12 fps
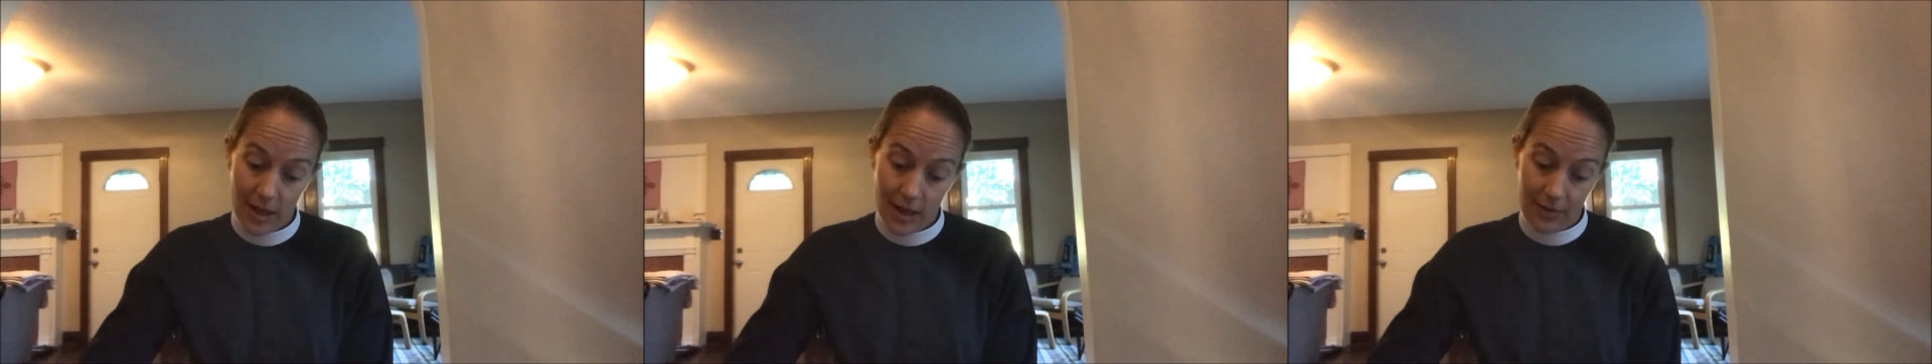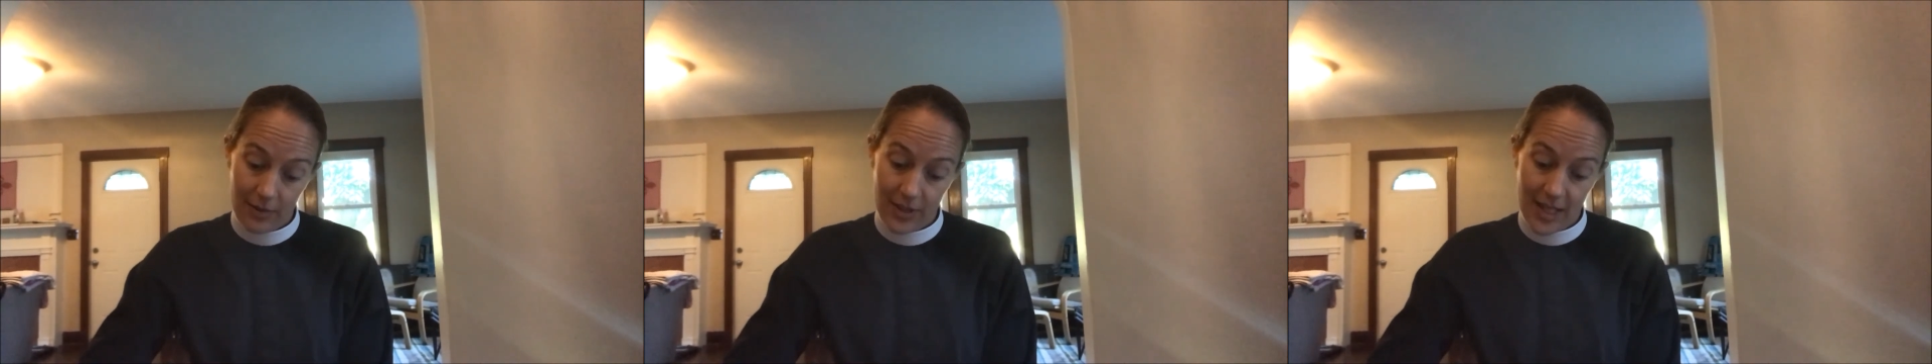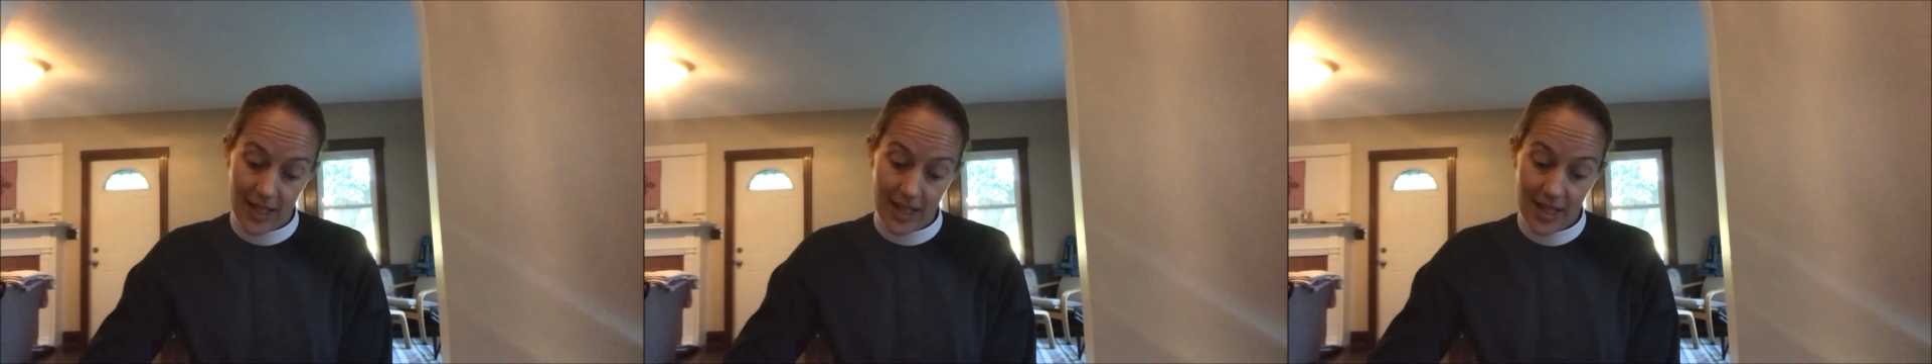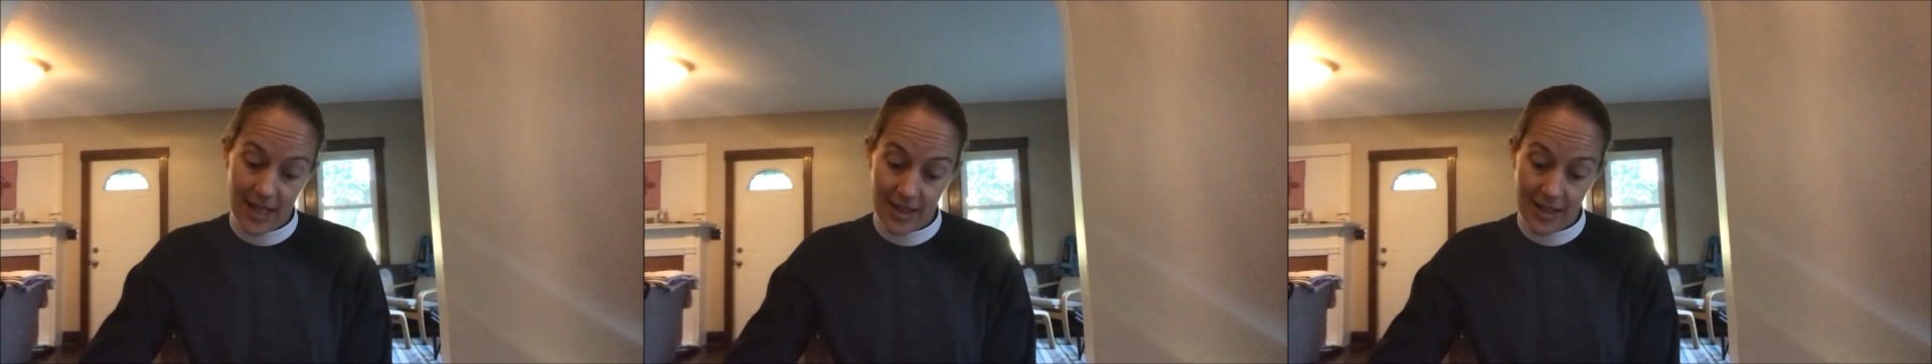I love
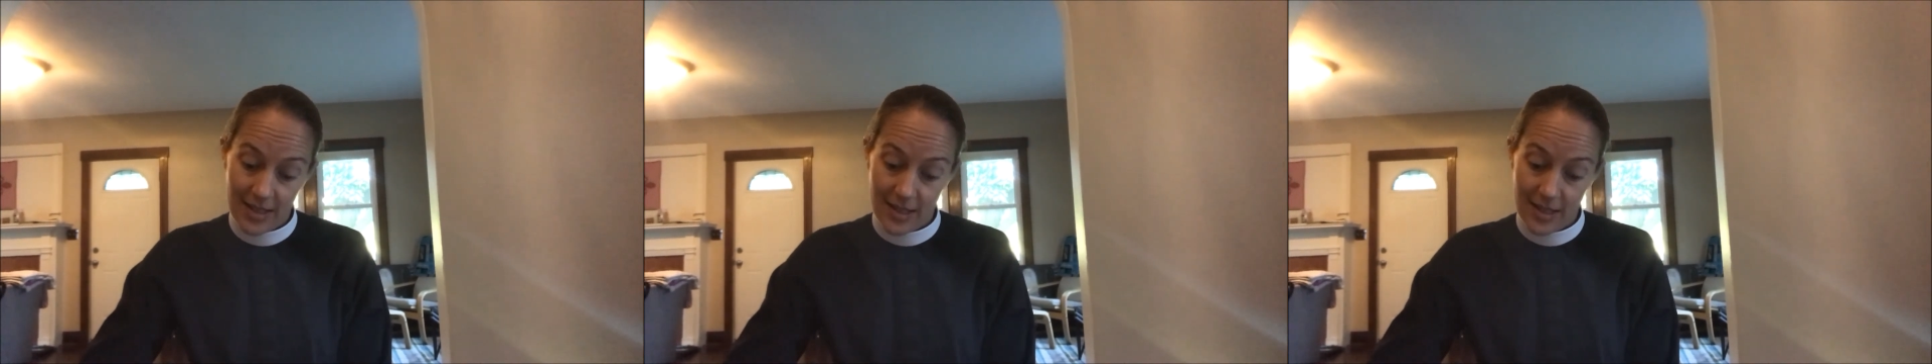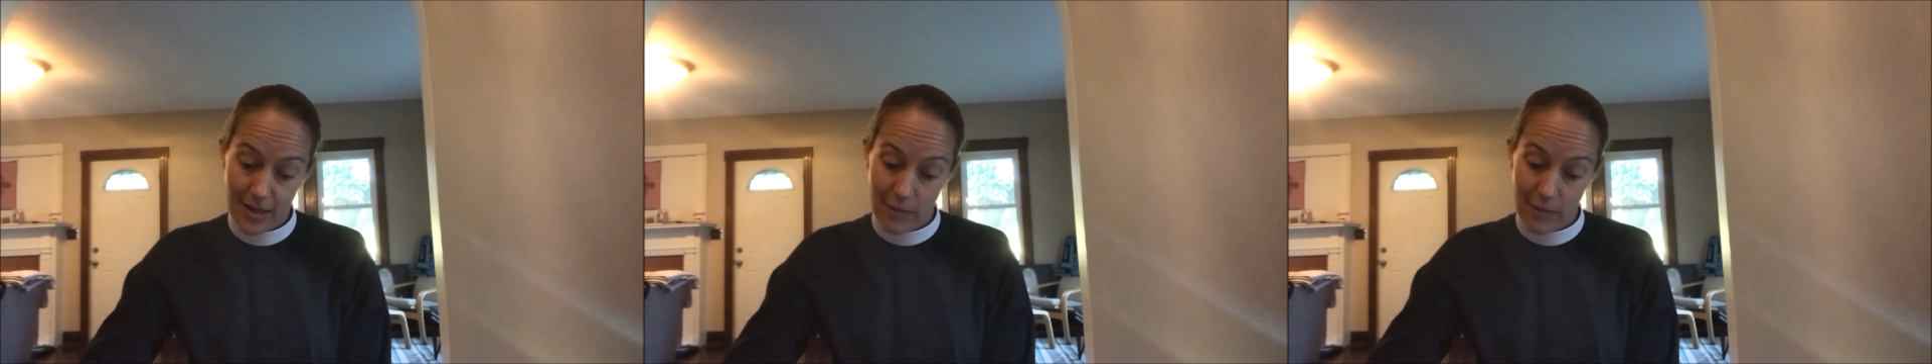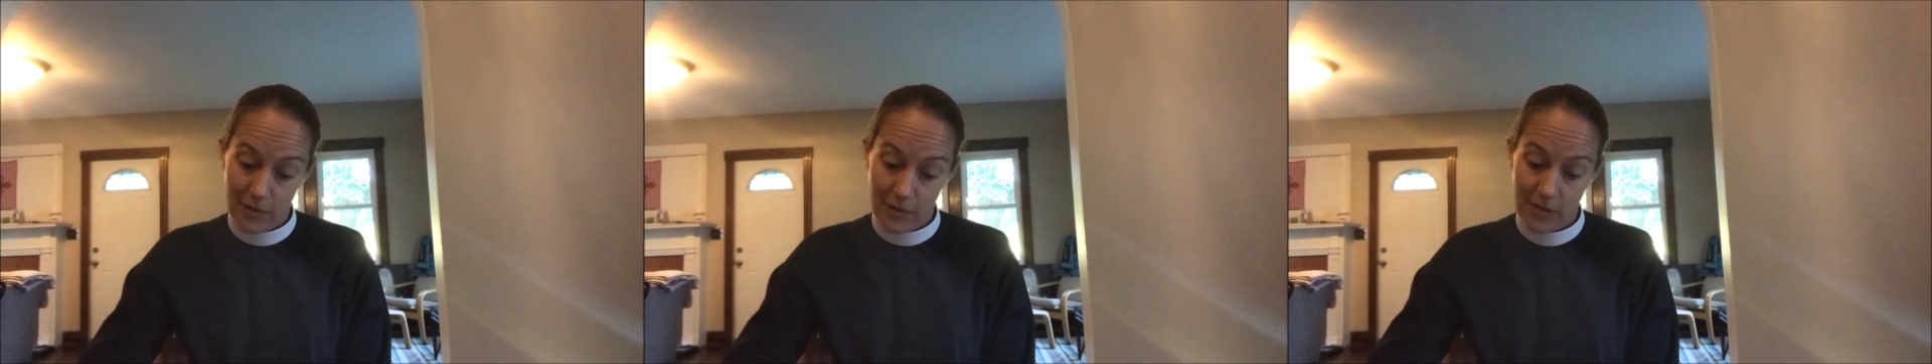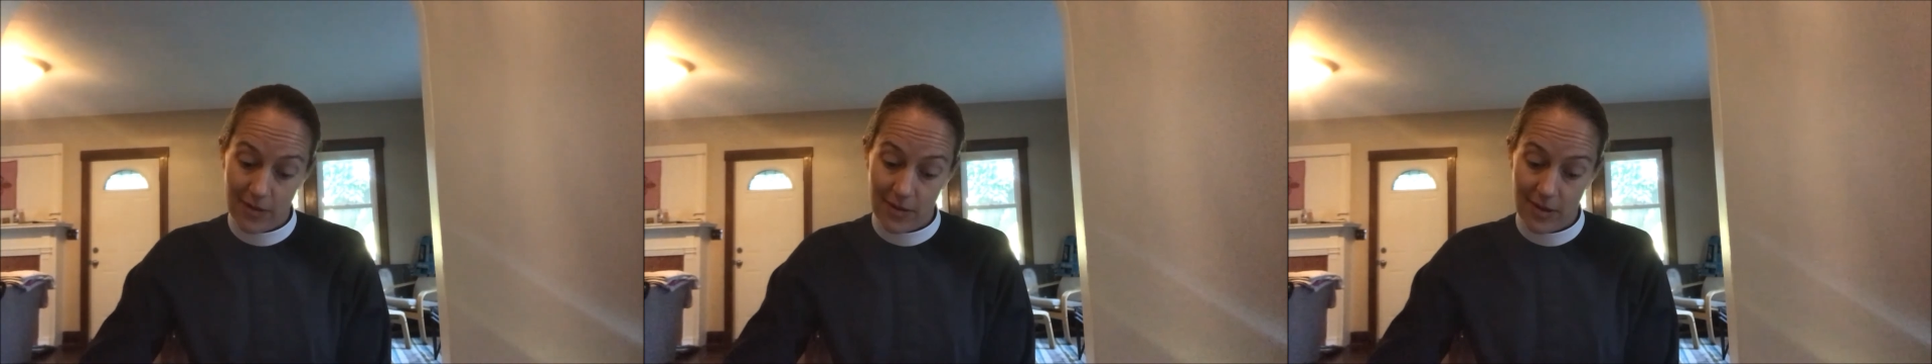zucchini in stuff.